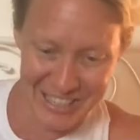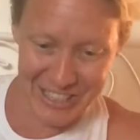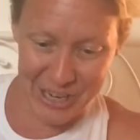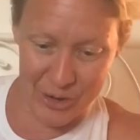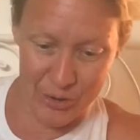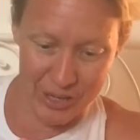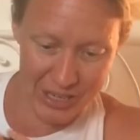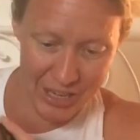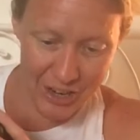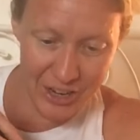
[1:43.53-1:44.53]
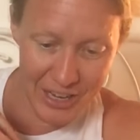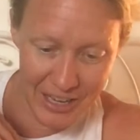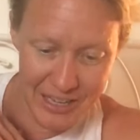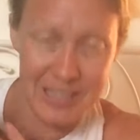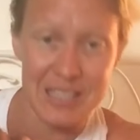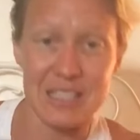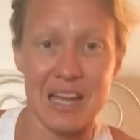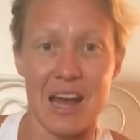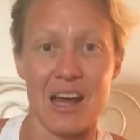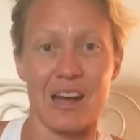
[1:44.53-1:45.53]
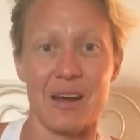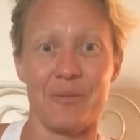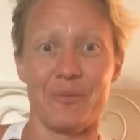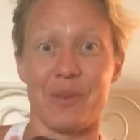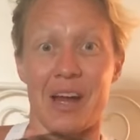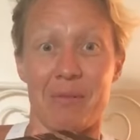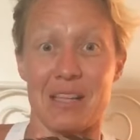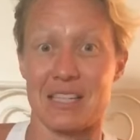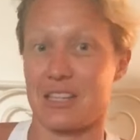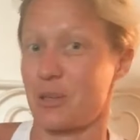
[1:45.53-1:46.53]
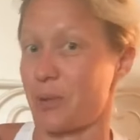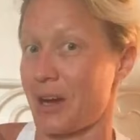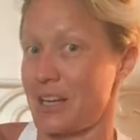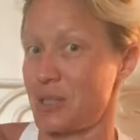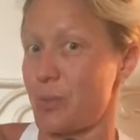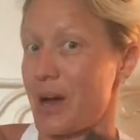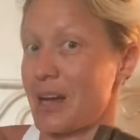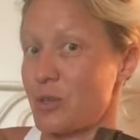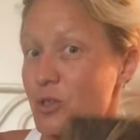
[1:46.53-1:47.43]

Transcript: So here is my amazing surprise box,